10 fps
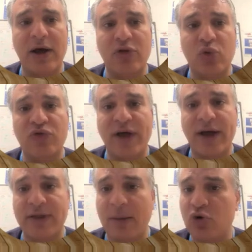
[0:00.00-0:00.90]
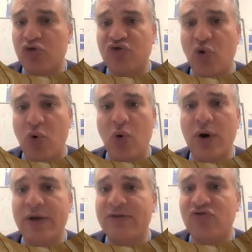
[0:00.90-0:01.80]
the WHO
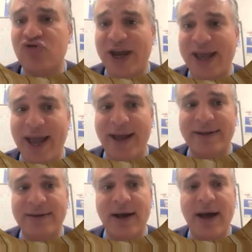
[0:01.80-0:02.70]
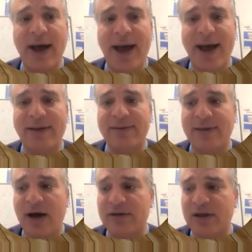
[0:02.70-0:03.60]
check-in and
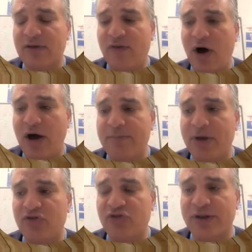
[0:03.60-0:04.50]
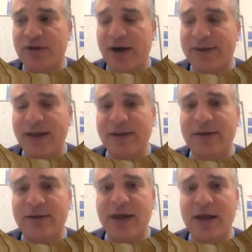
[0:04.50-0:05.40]
identify patient
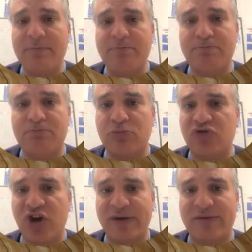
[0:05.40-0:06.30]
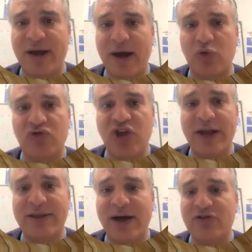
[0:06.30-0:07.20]
identity, check the consent
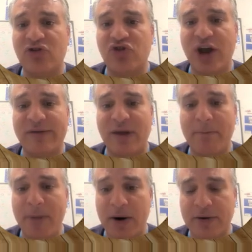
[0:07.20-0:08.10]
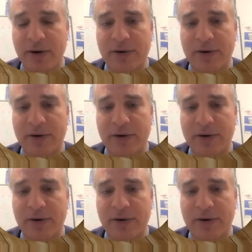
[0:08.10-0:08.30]
and check the marker,